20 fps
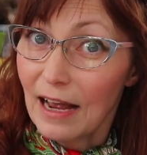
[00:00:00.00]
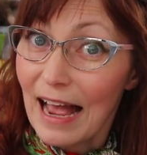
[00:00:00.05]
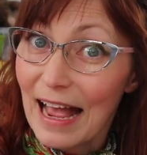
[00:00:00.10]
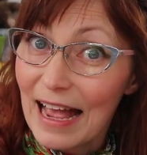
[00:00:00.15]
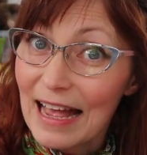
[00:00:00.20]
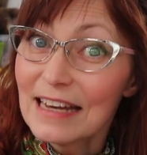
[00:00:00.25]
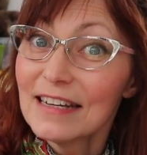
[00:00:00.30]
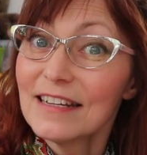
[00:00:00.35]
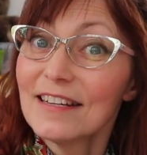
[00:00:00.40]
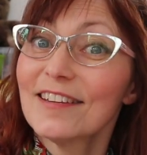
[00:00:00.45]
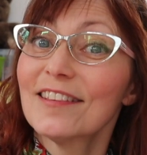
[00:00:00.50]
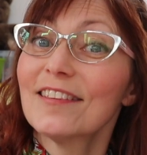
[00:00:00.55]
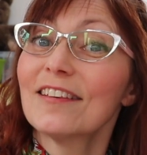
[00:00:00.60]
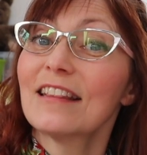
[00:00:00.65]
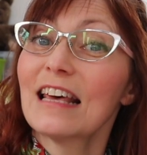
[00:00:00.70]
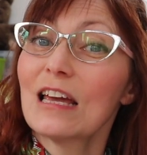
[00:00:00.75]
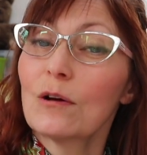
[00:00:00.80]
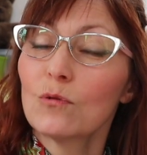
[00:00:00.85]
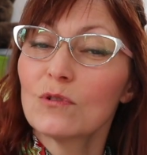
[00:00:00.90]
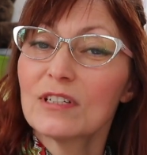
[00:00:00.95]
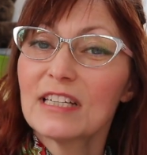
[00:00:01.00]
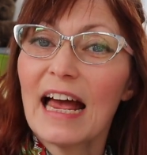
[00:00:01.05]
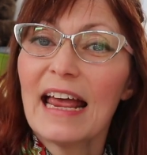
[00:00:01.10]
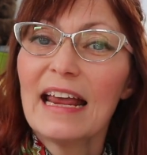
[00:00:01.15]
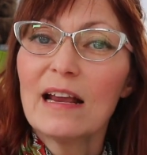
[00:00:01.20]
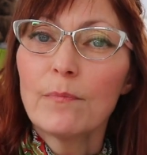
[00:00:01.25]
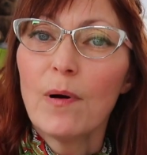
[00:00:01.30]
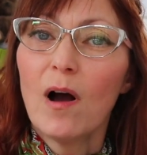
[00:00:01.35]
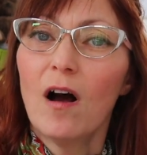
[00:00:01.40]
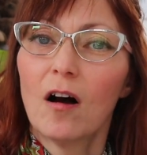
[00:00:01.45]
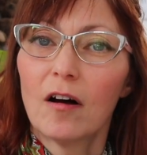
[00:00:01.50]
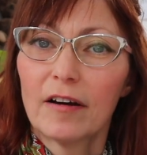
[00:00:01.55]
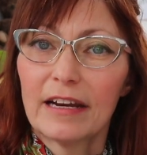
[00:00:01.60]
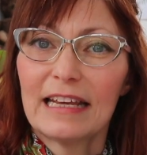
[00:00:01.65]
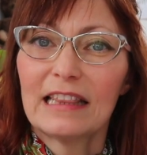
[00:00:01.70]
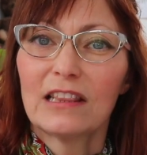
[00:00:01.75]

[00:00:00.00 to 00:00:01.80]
and that they will take part